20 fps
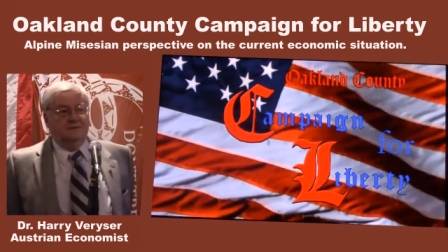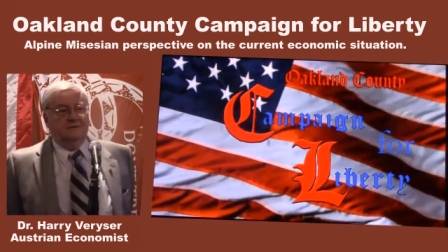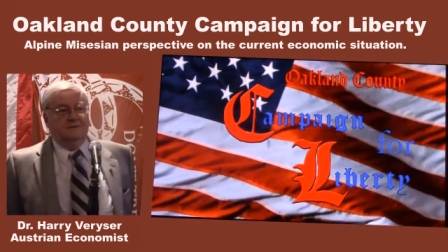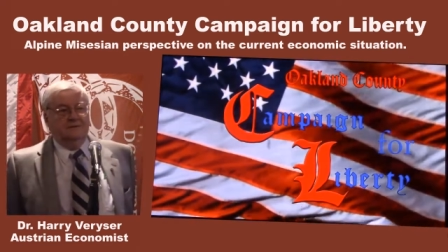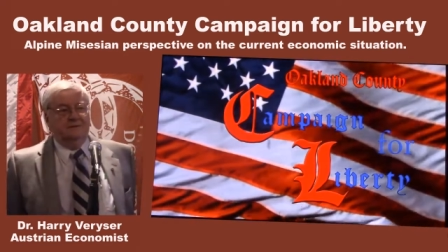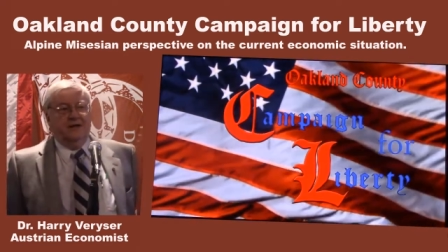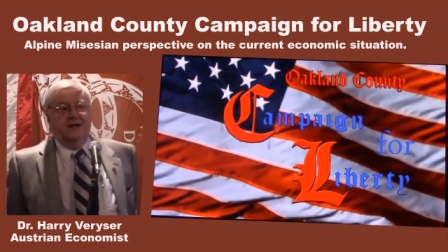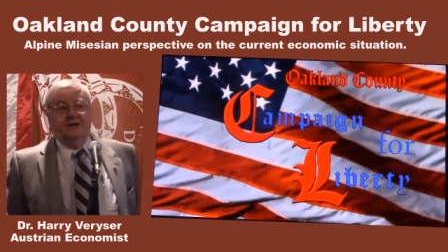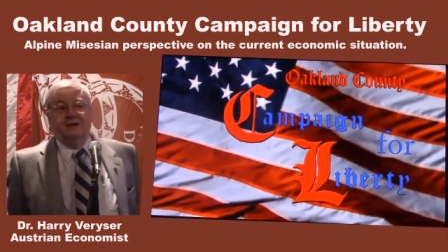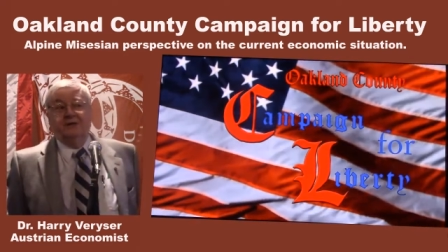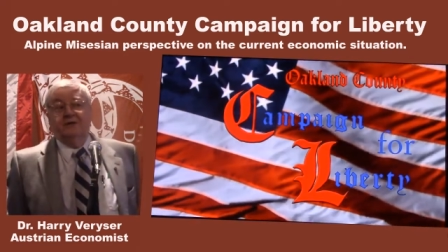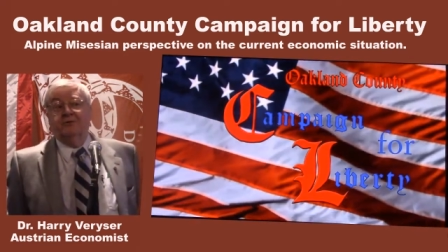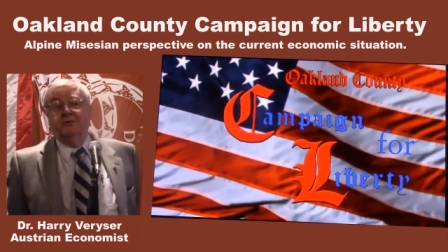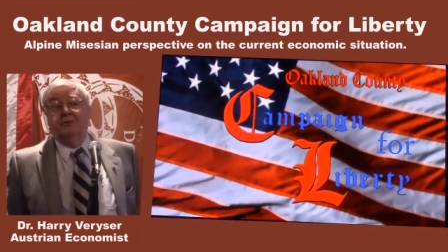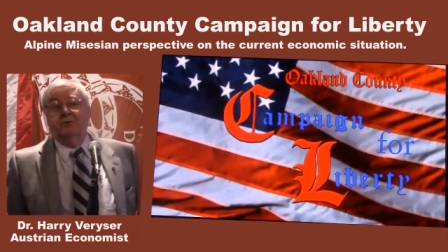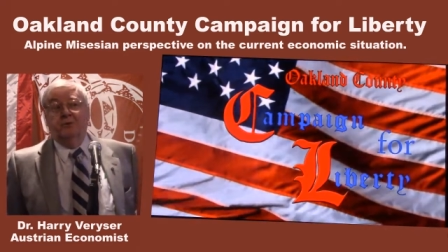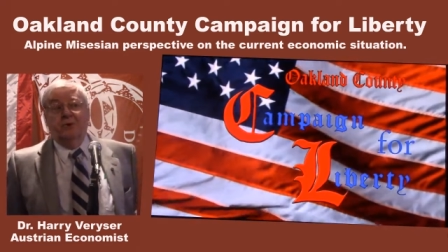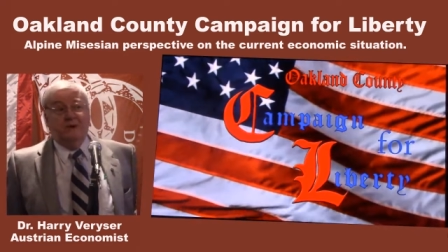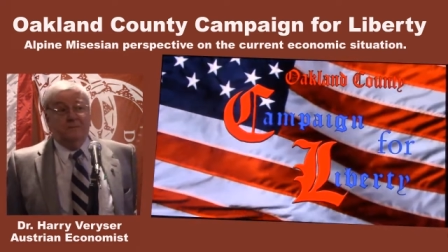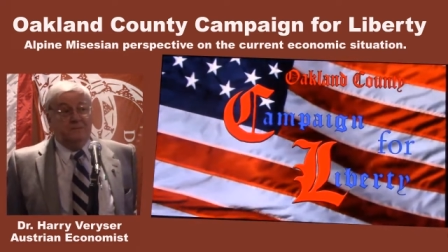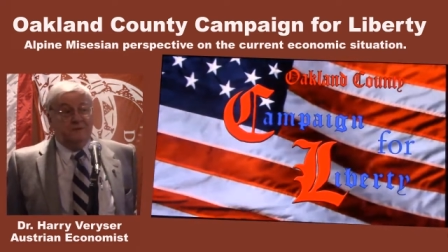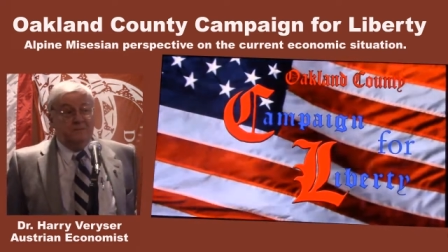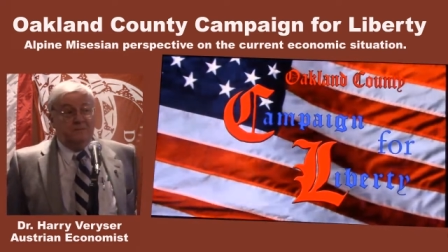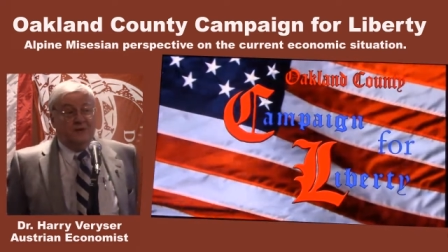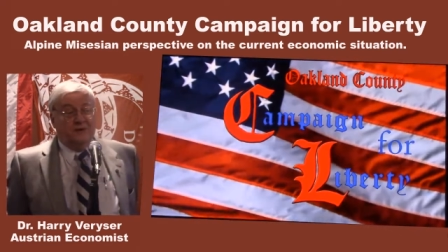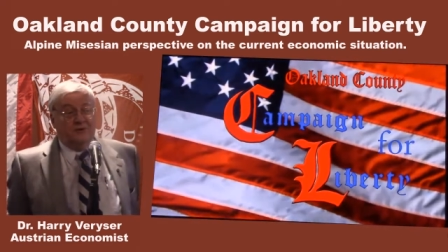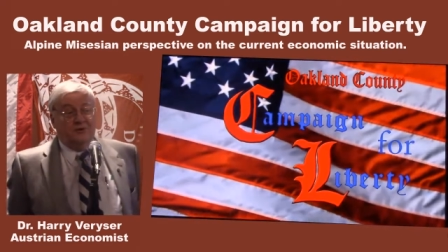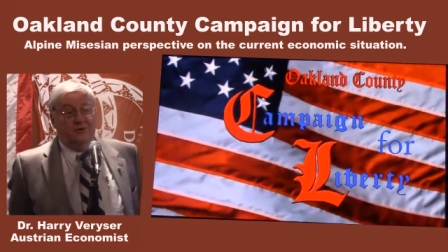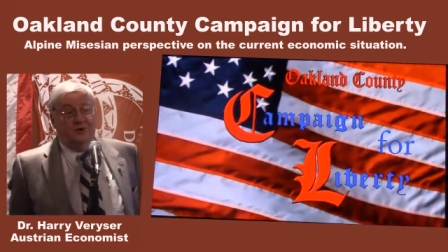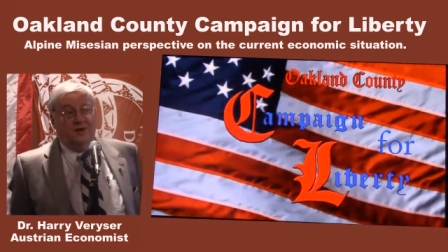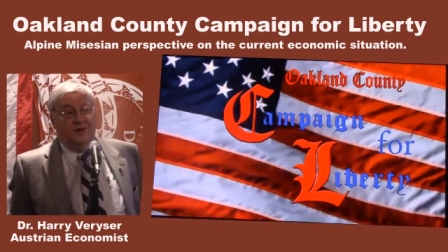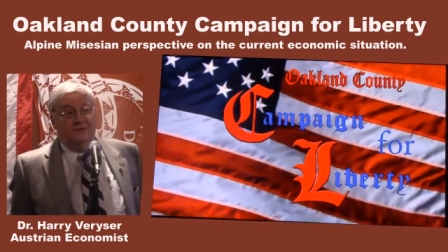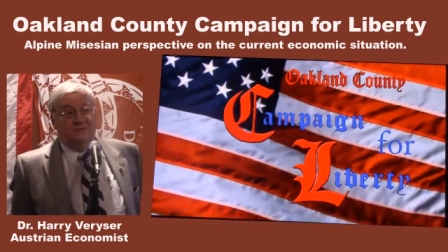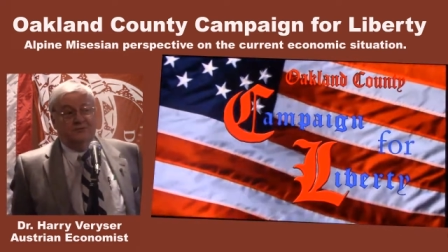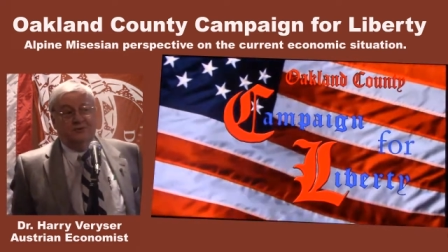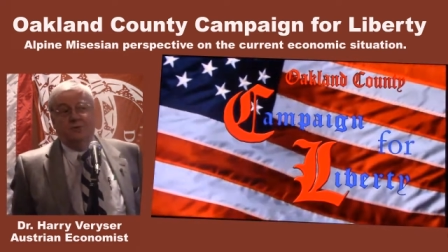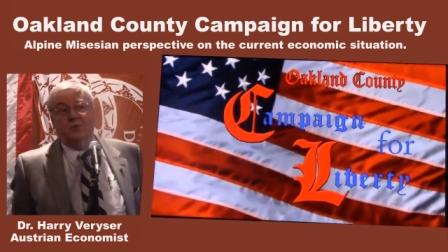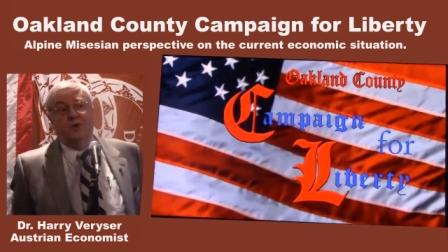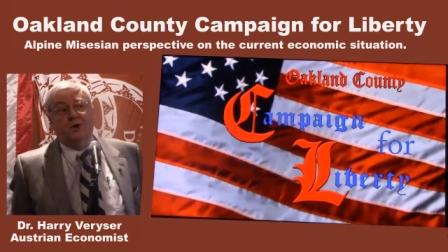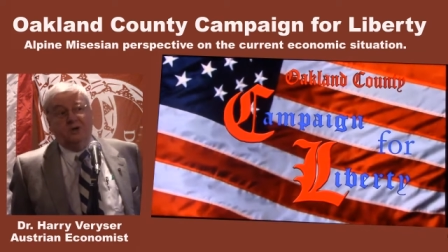Not only would we be better
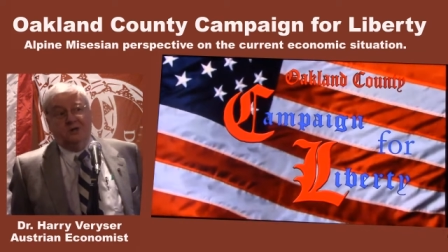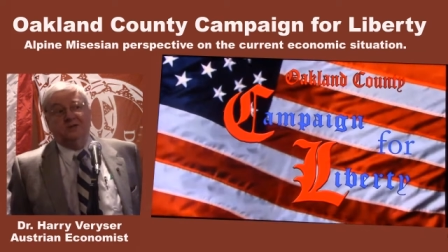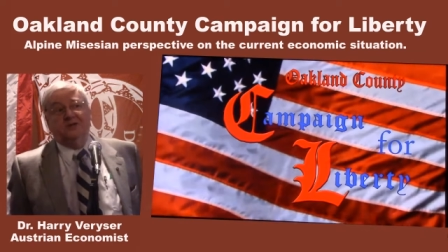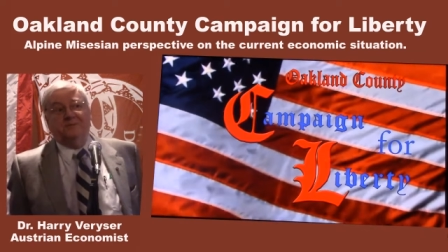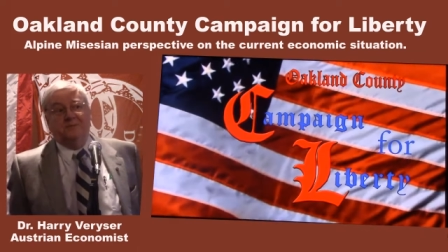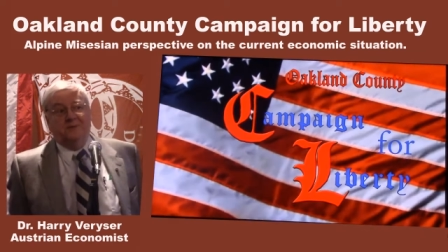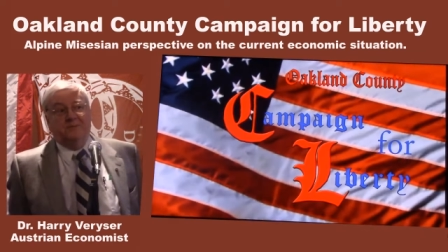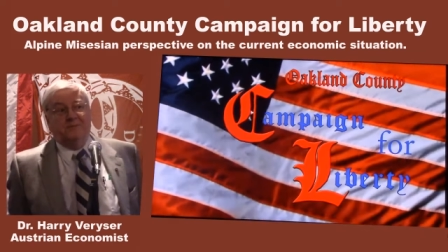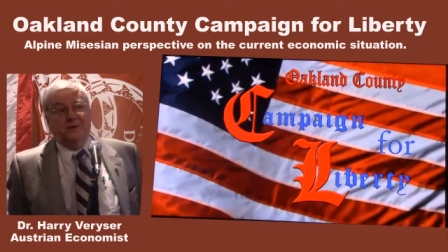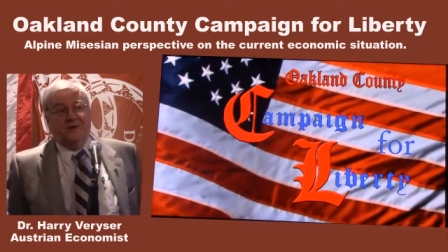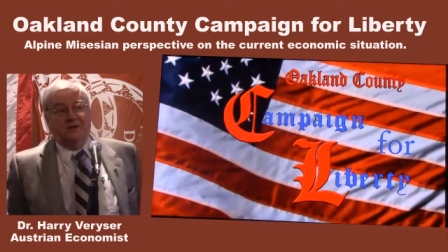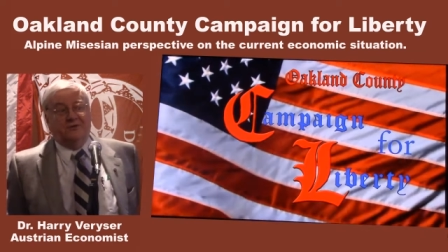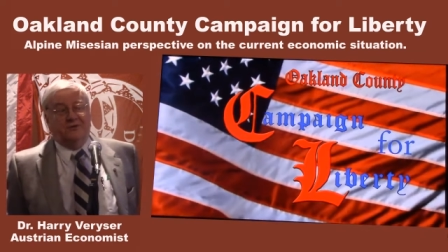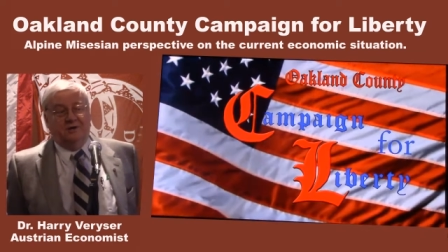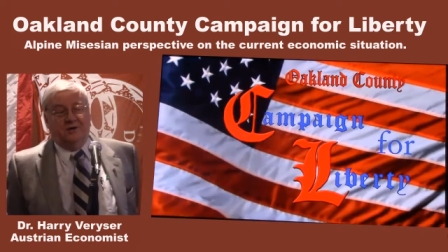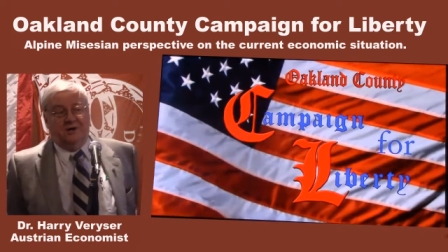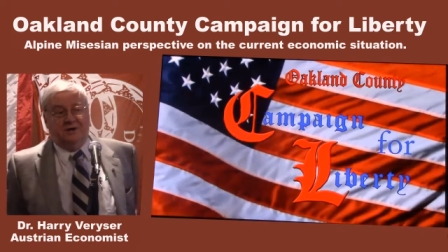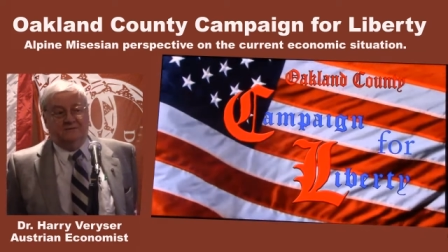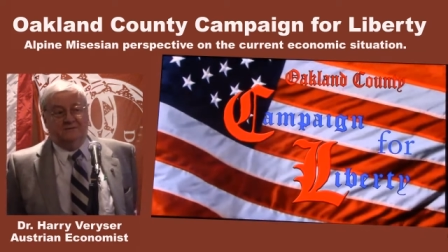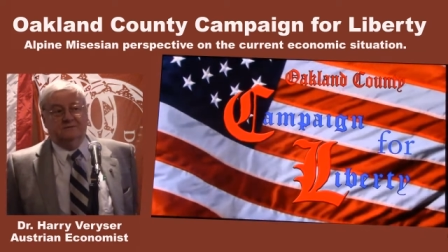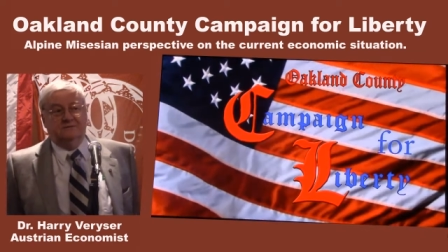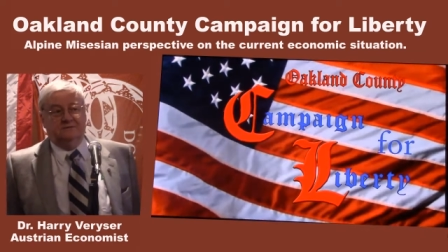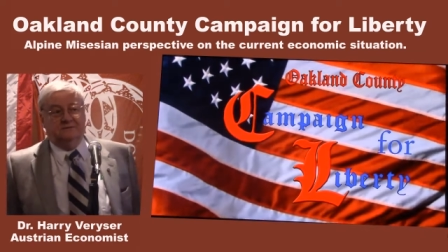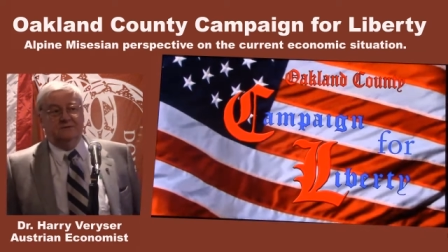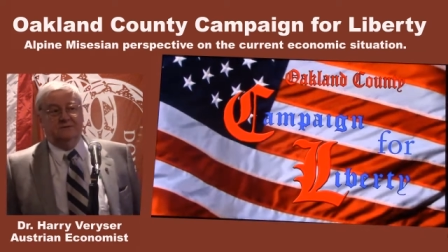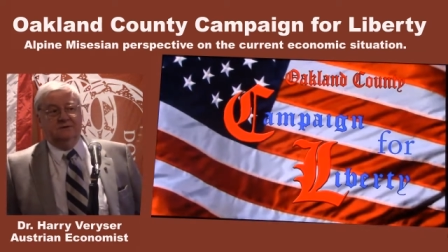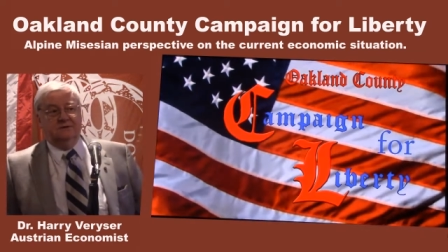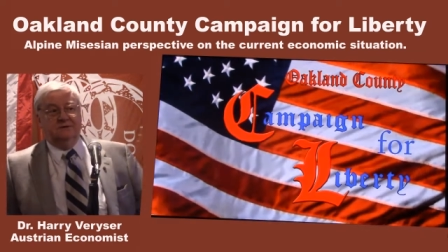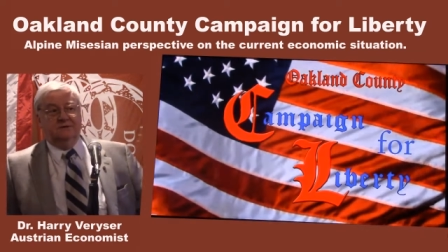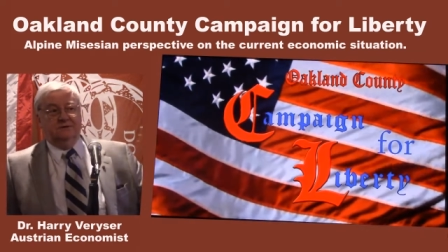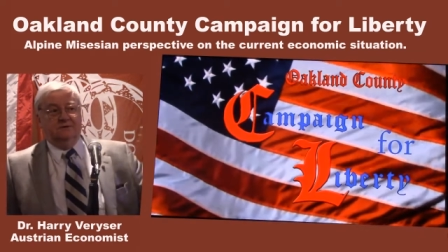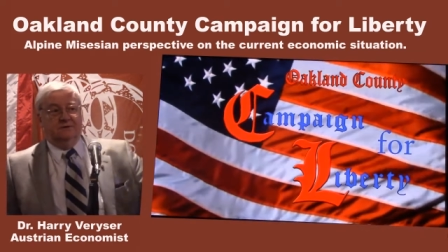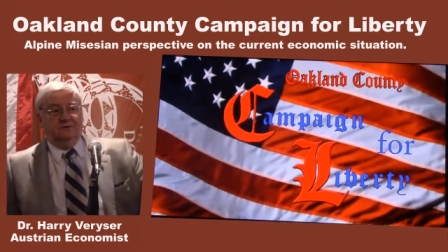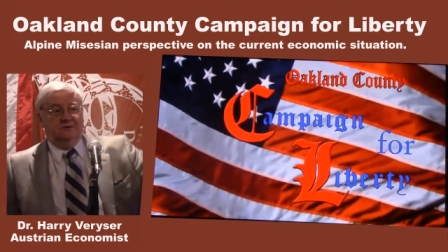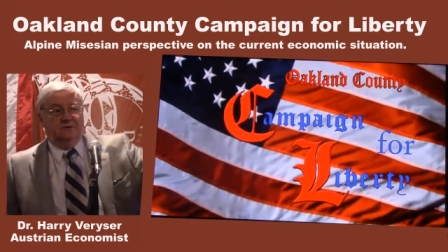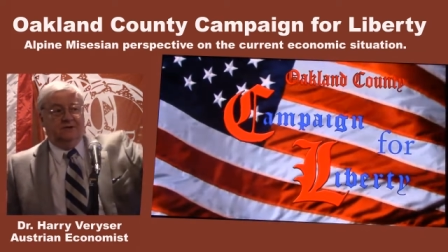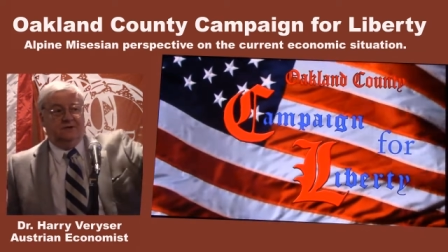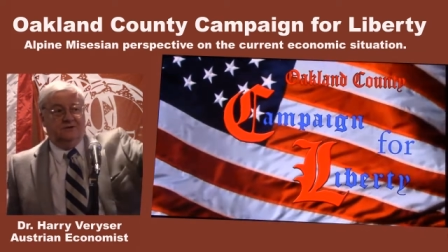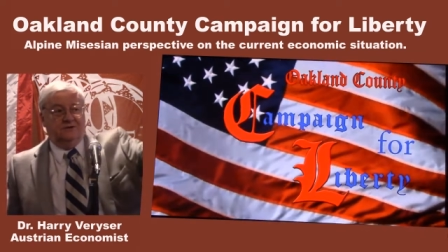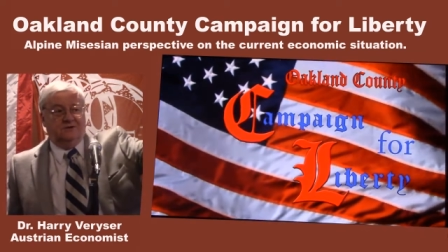off, the world would be better off.
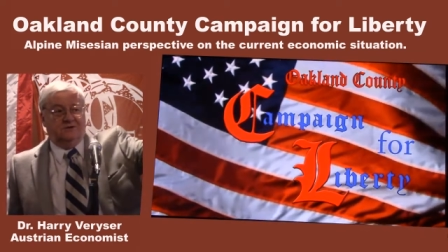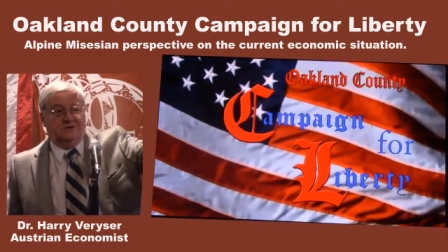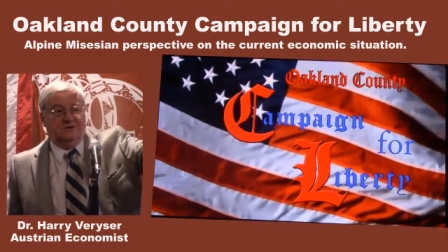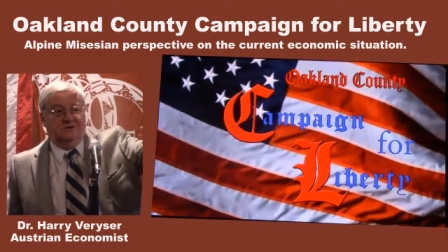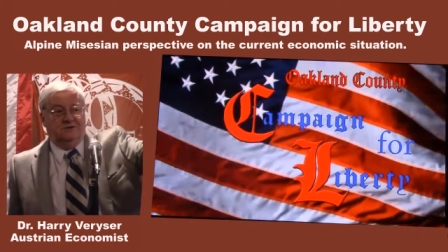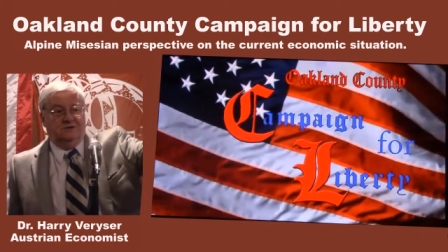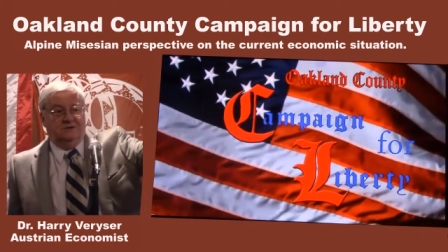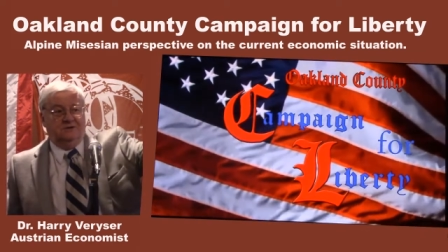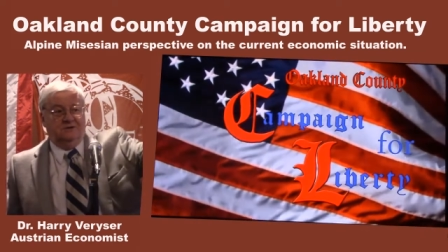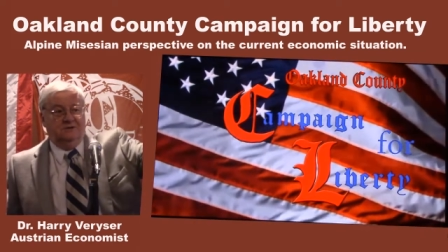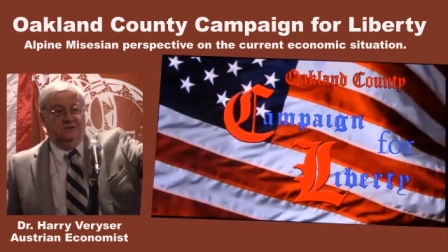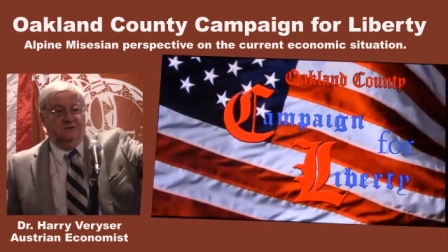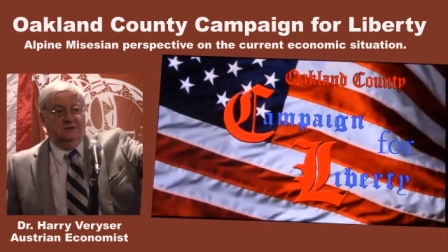Okay, yes, sir.